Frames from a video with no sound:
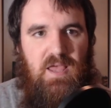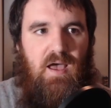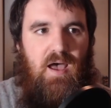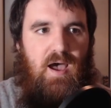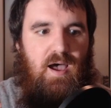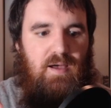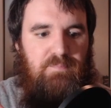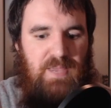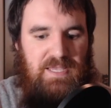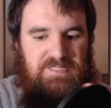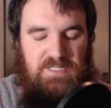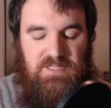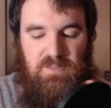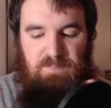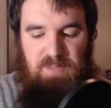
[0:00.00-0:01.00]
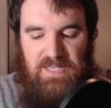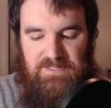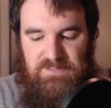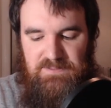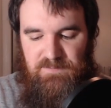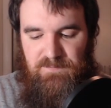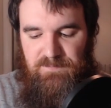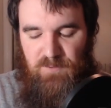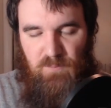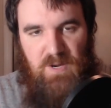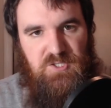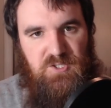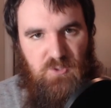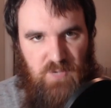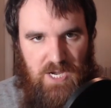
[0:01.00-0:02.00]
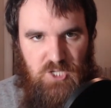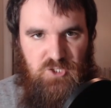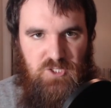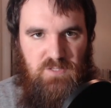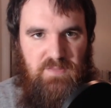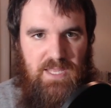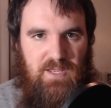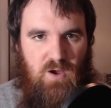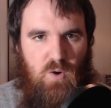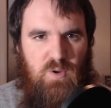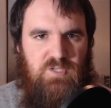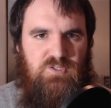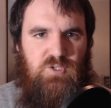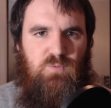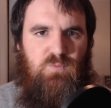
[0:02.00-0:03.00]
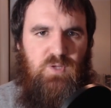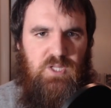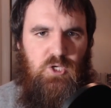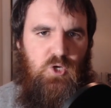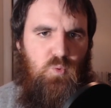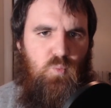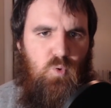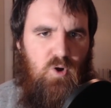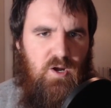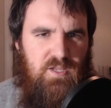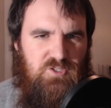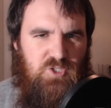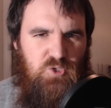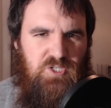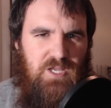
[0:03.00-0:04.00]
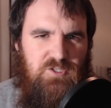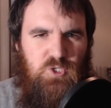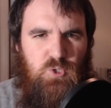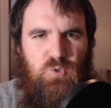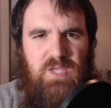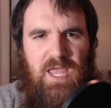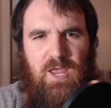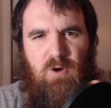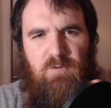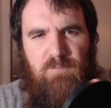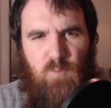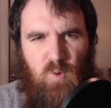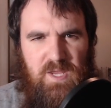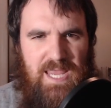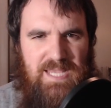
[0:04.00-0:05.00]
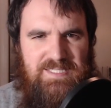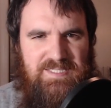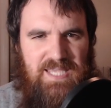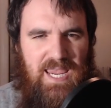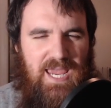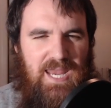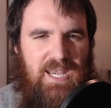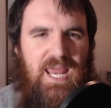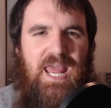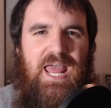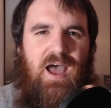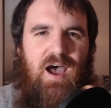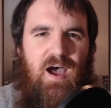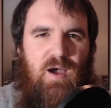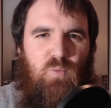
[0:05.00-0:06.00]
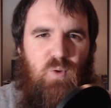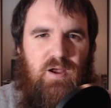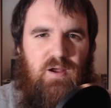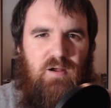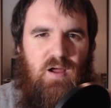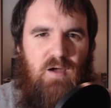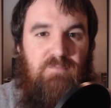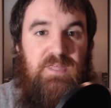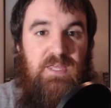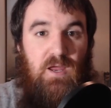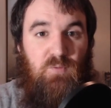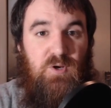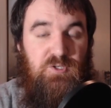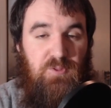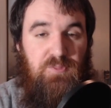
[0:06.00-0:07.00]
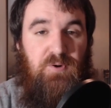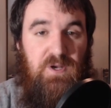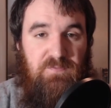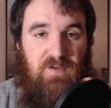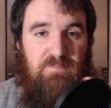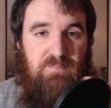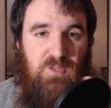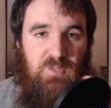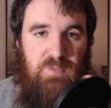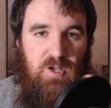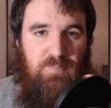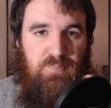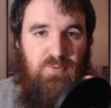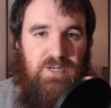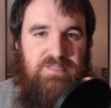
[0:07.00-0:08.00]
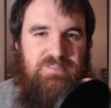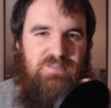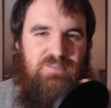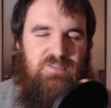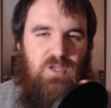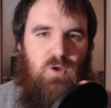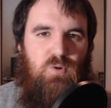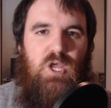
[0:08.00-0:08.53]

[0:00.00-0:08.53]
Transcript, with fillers: uh, basically the best film restoration. They always do really good work. It's usually a 2K or a 4K scan, uh, where of the original 35 millimeter prints, and so